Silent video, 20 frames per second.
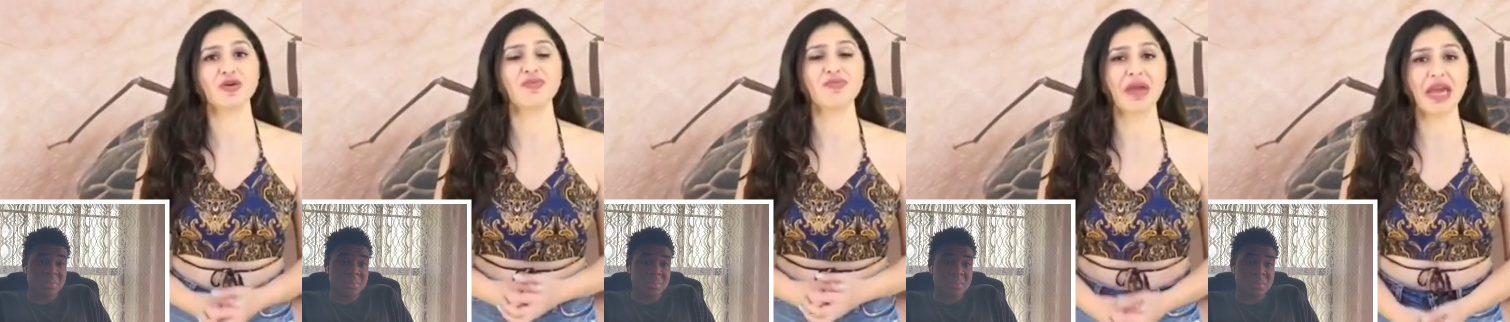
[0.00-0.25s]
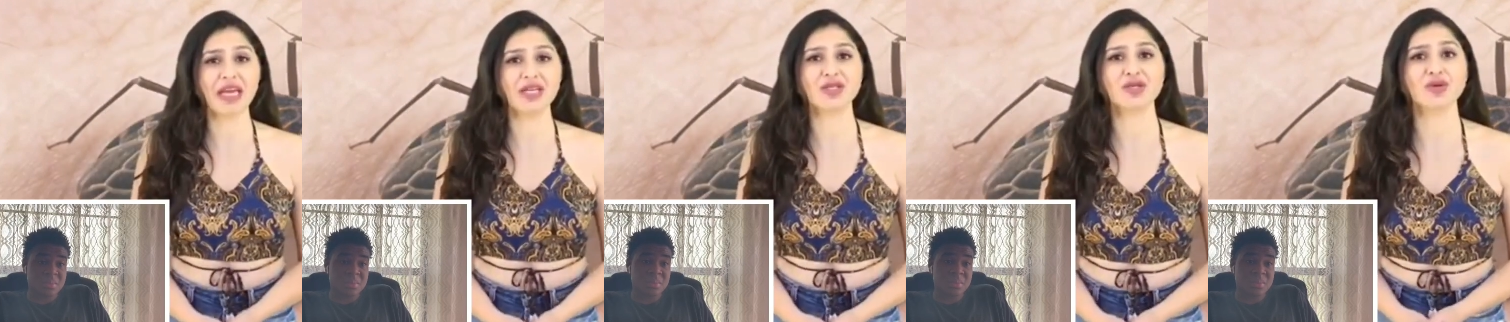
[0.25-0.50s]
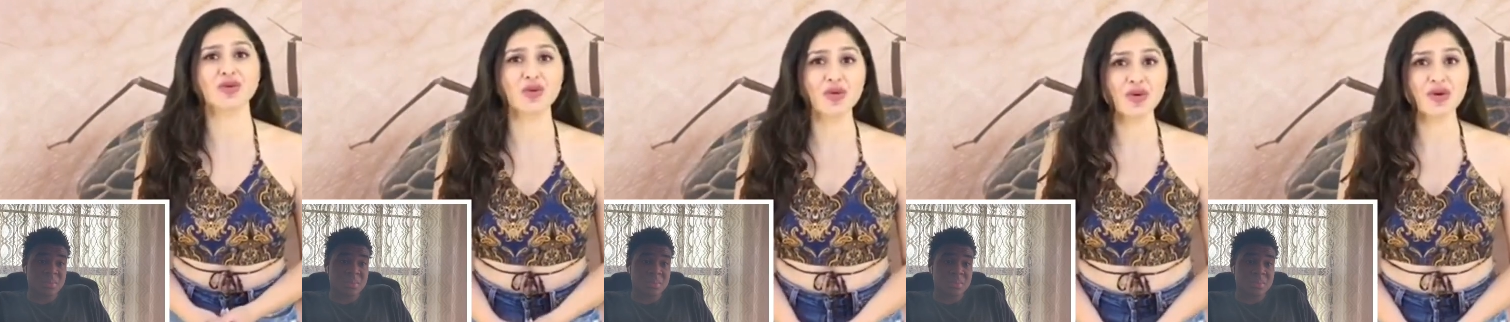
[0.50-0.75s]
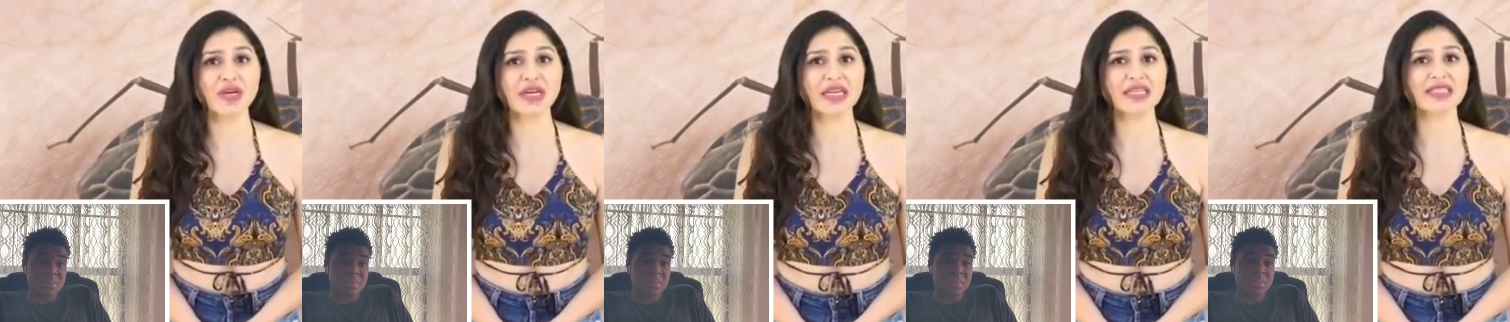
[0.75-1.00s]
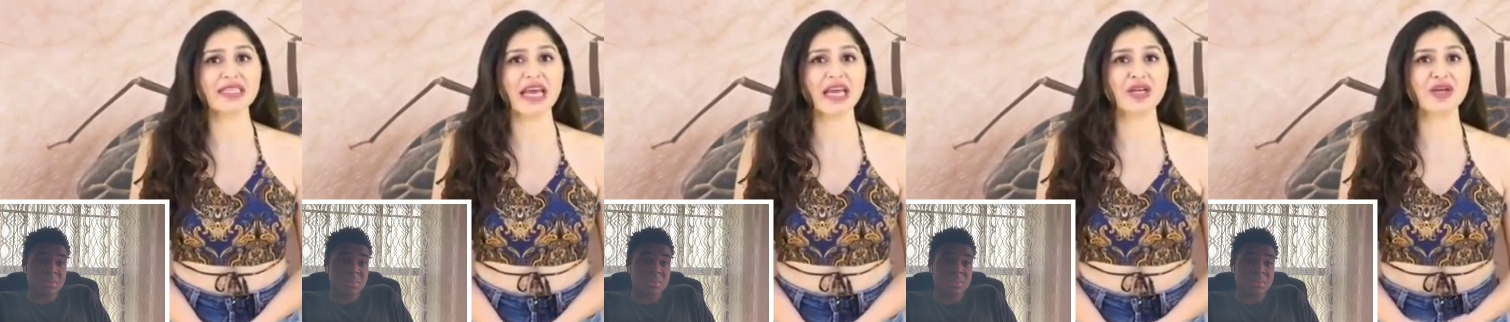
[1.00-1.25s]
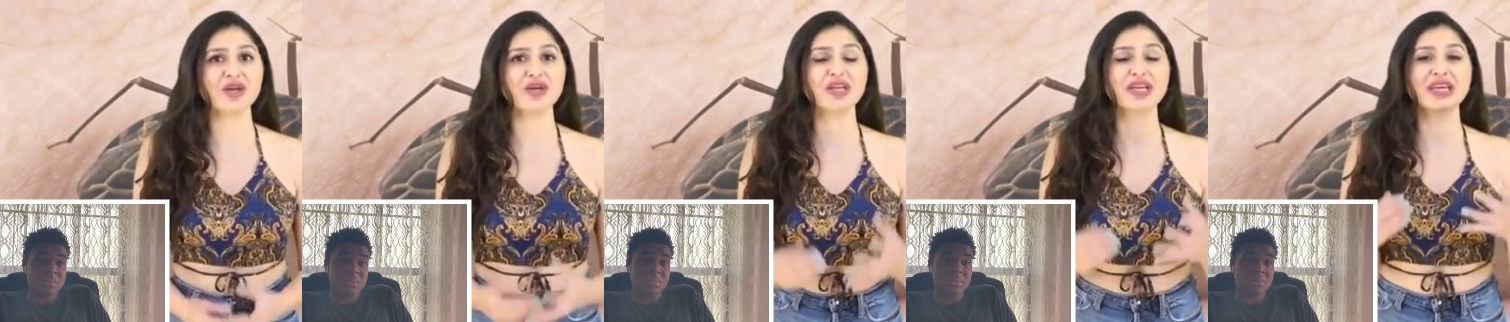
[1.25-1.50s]
Speaker 1: major organs and
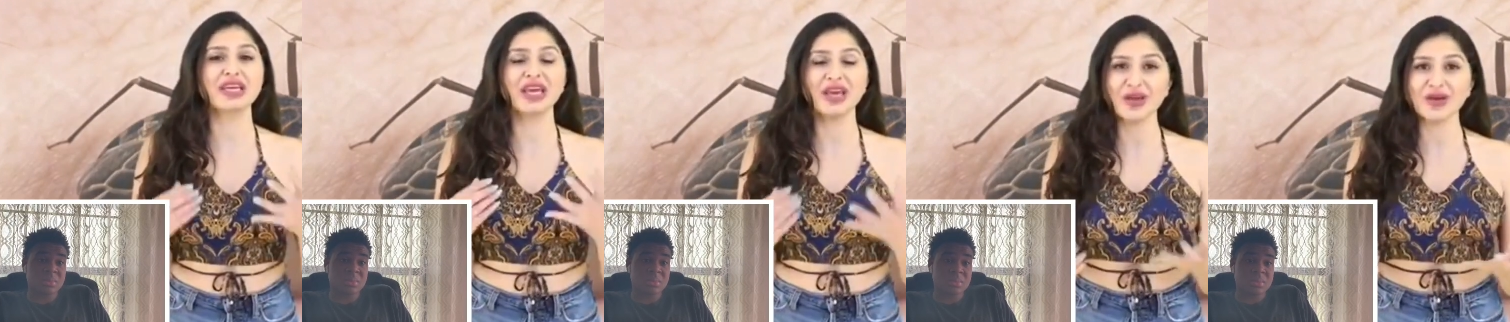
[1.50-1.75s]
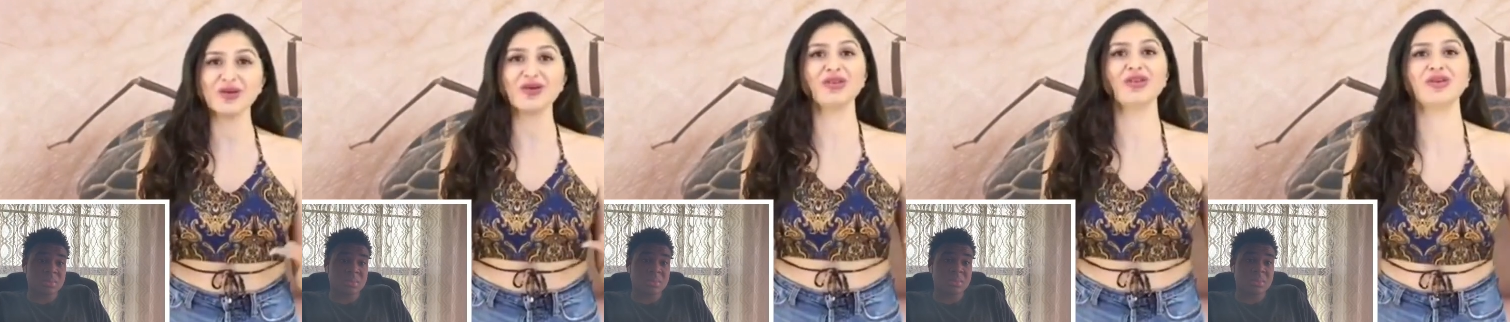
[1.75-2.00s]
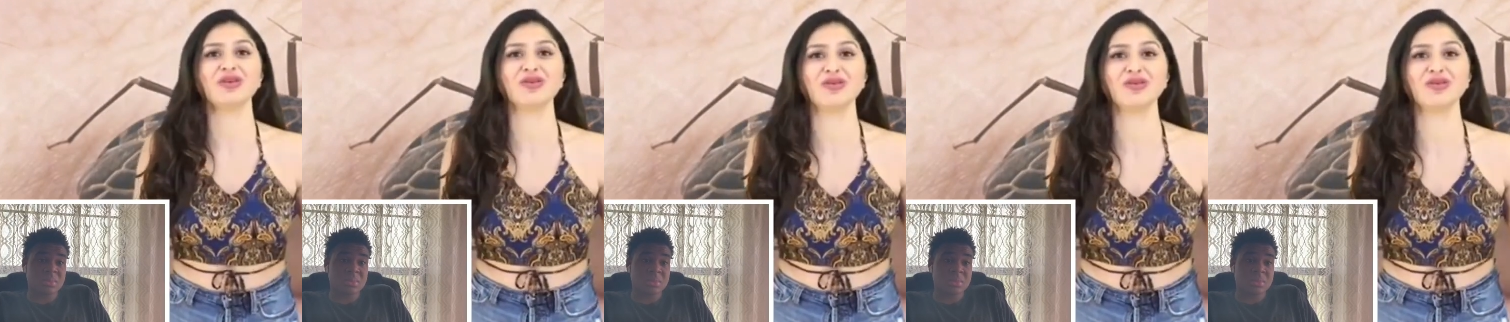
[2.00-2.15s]
could kill you.